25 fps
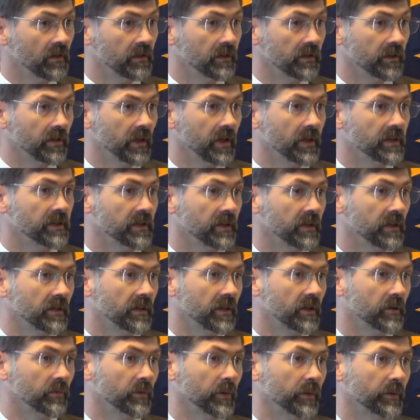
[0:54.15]
The idea
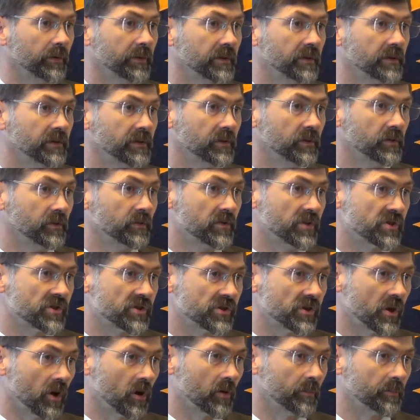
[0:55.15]
that we are going to do
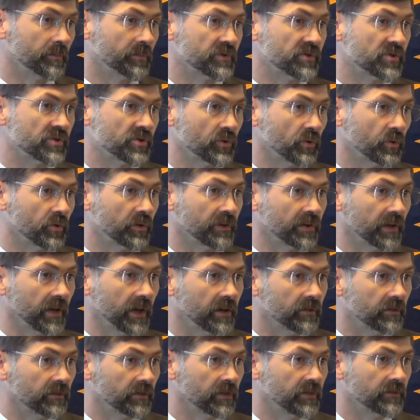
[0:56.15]
sharp, short,
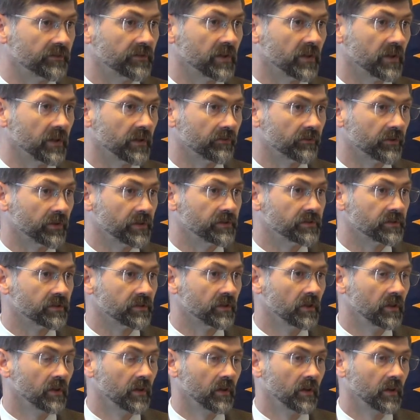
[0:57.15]
iterative deliveries